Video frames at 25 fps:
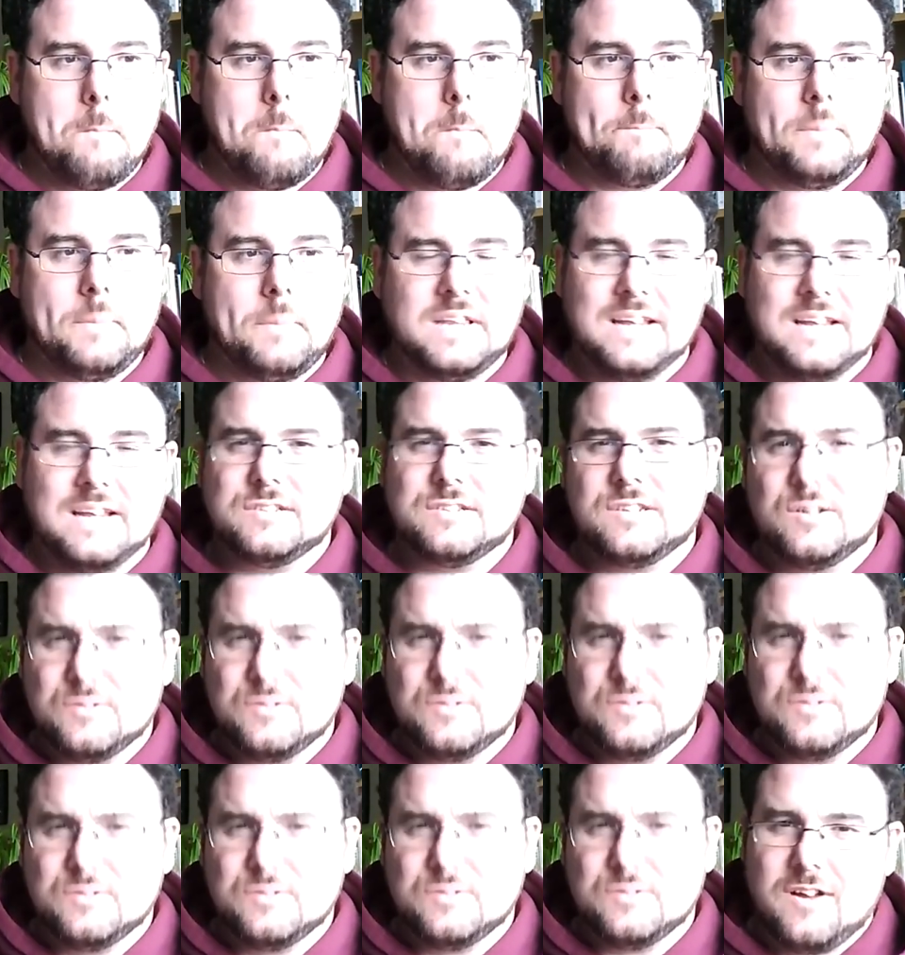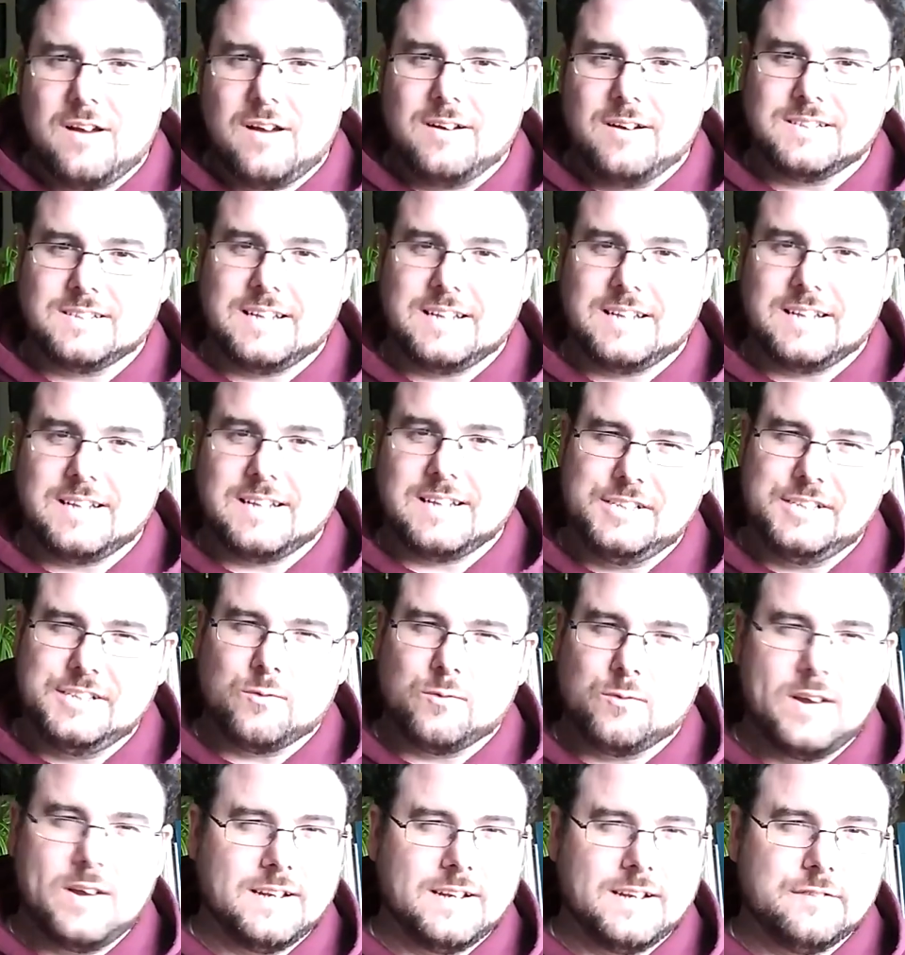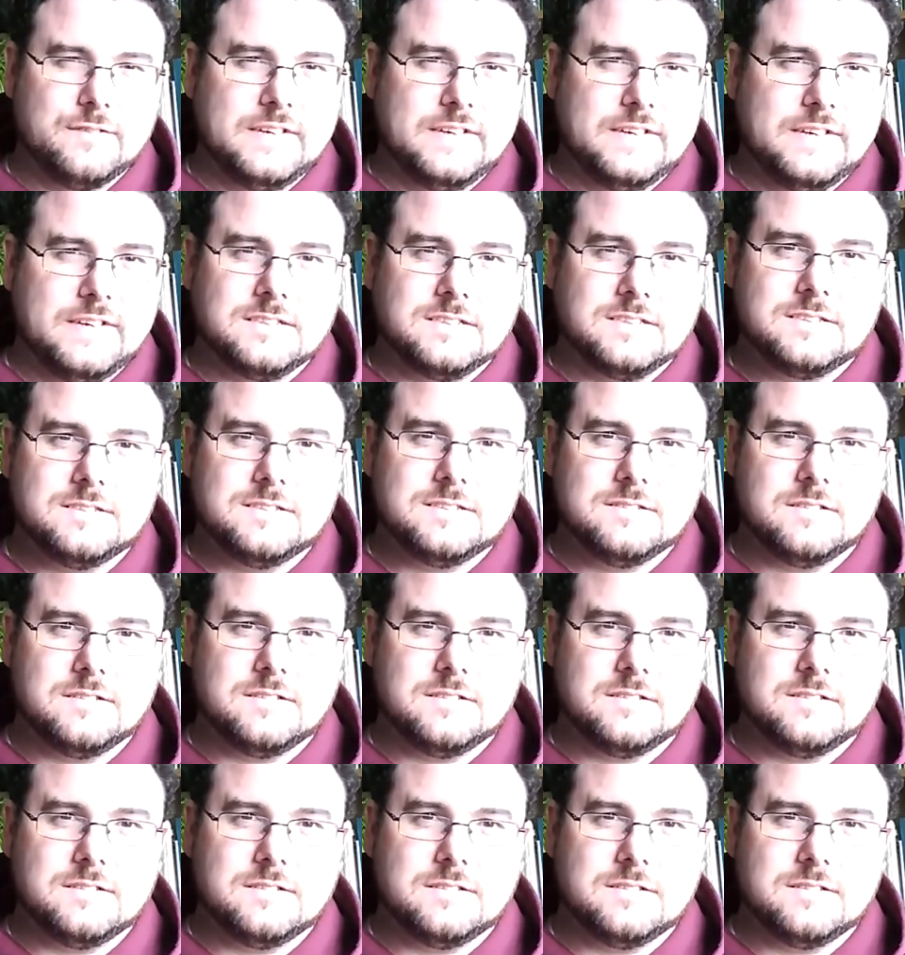but then there's those other songs that hit you right in the feels.